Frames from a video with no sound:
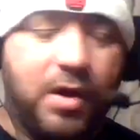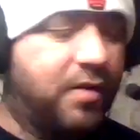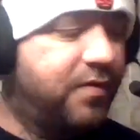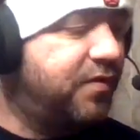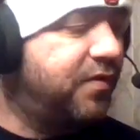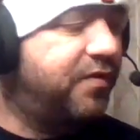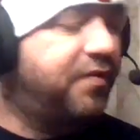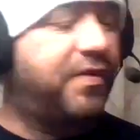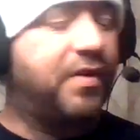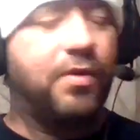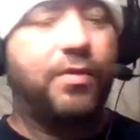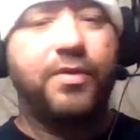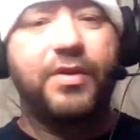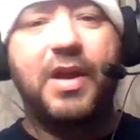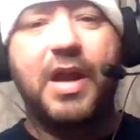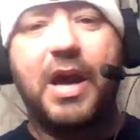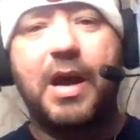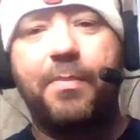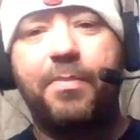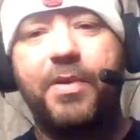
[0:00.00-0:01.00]
Here's a sealed
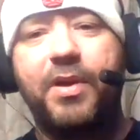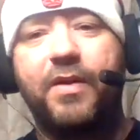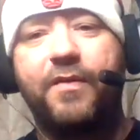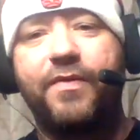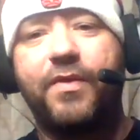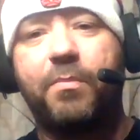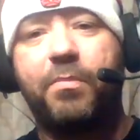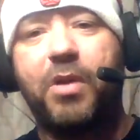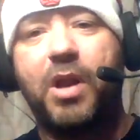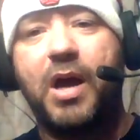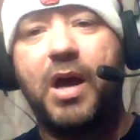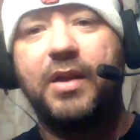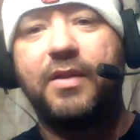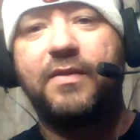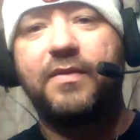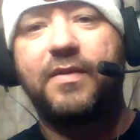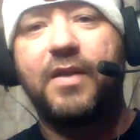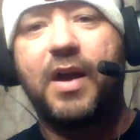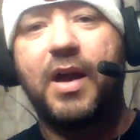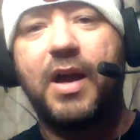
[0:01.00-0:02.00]
copy of The
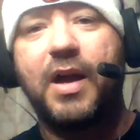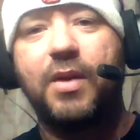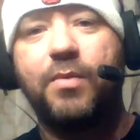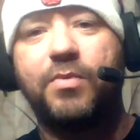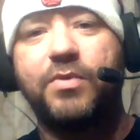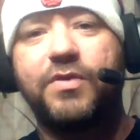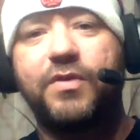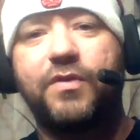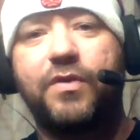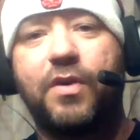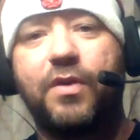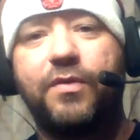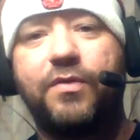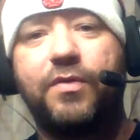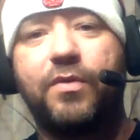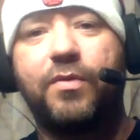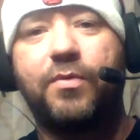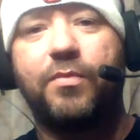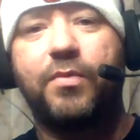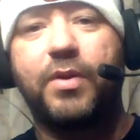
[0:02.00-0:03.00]
Blind Side, which is
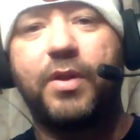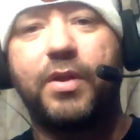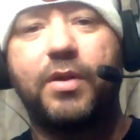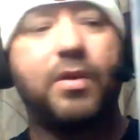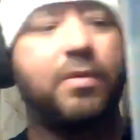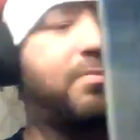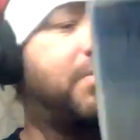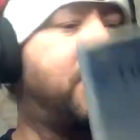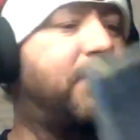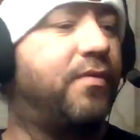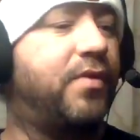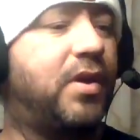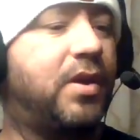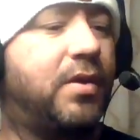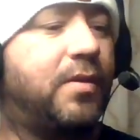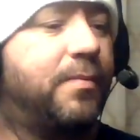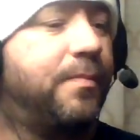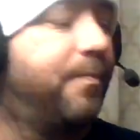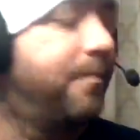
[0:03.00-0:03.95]
also a really good movie.